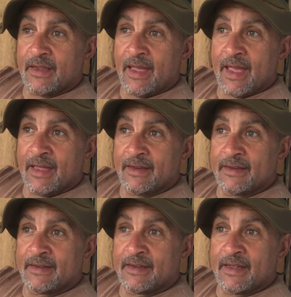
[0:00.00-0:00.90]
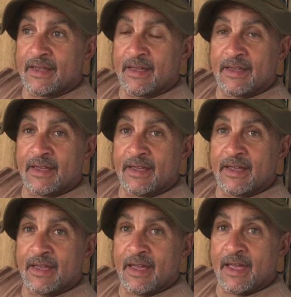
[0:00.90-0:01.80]
and
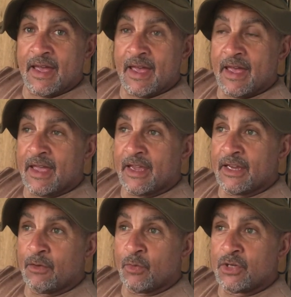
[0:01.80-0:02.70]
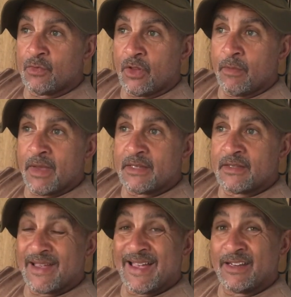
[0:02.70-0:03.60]
I wish you all the best,
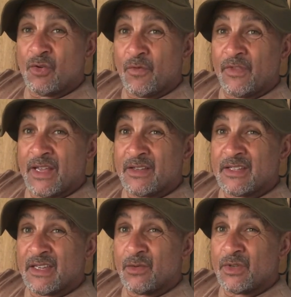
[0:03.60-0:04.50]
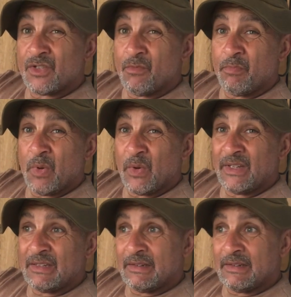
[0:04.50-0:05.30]
and hopefully I'll see you at some point,